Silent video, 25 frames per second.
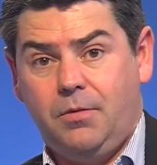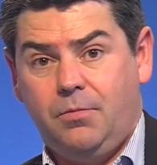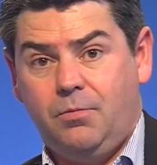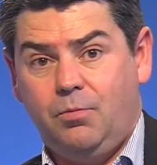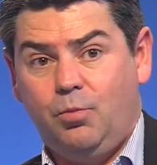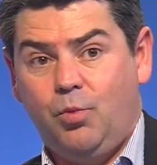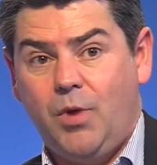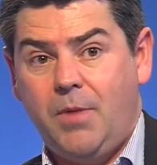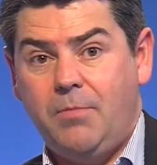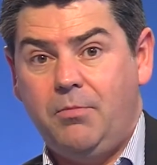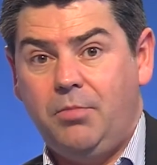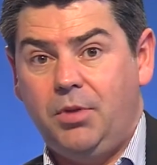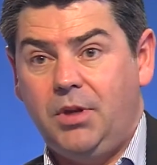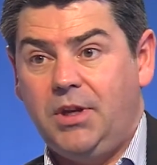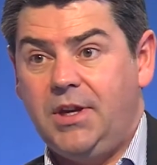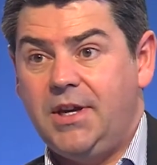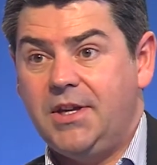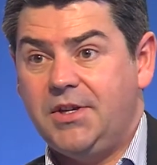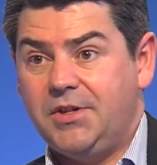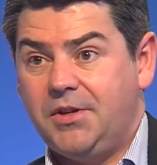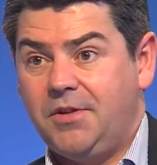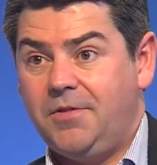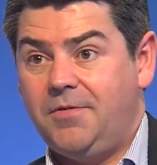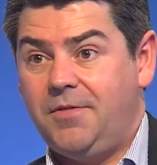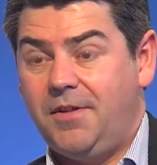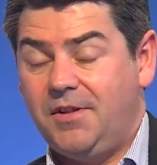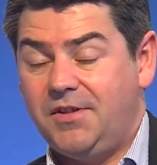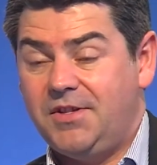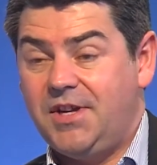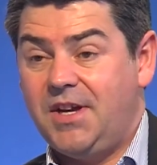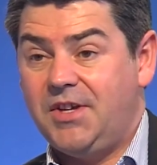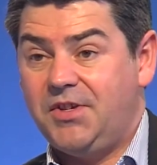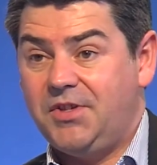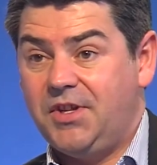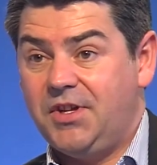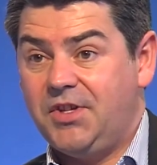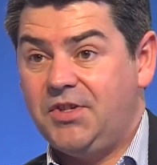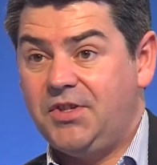Wembley is a
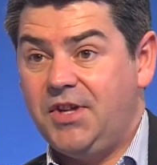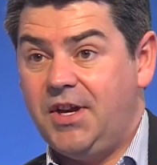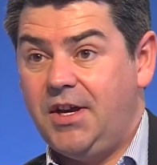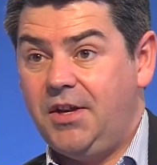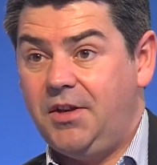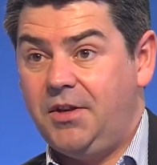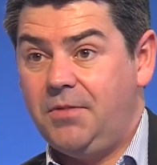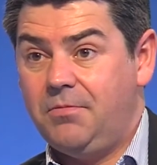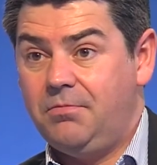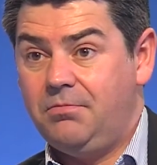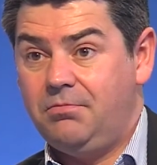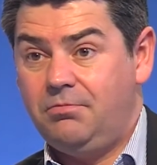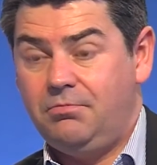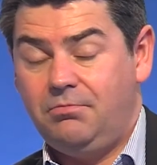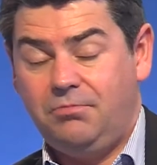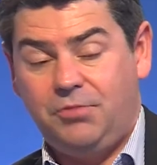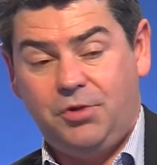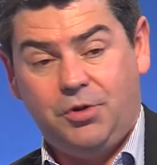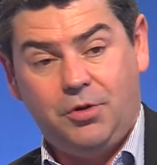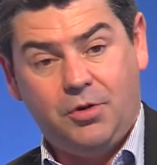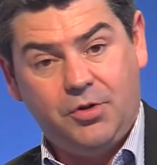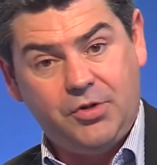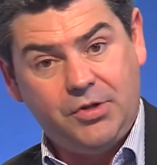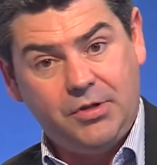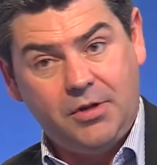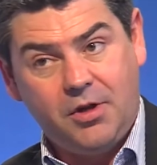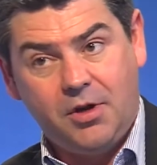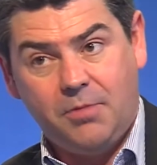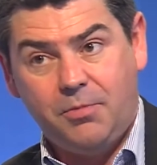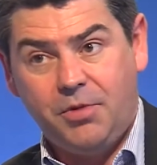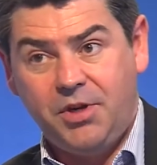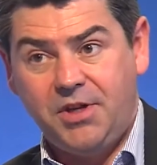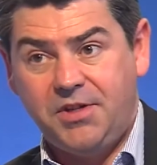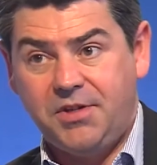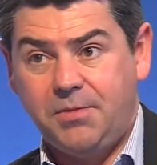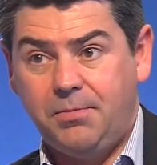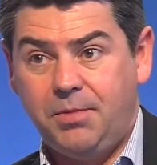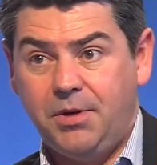fantastic stadium. Cost a lot of
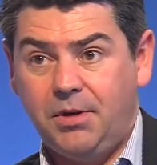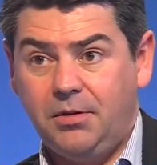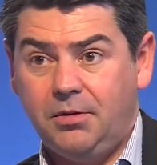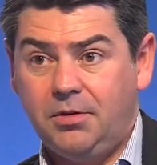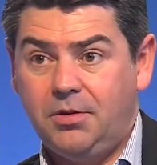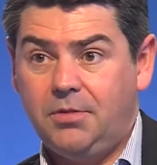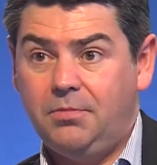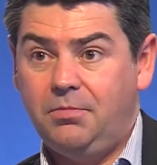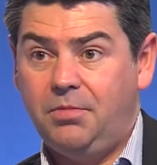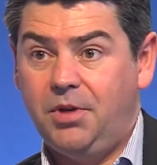money to build.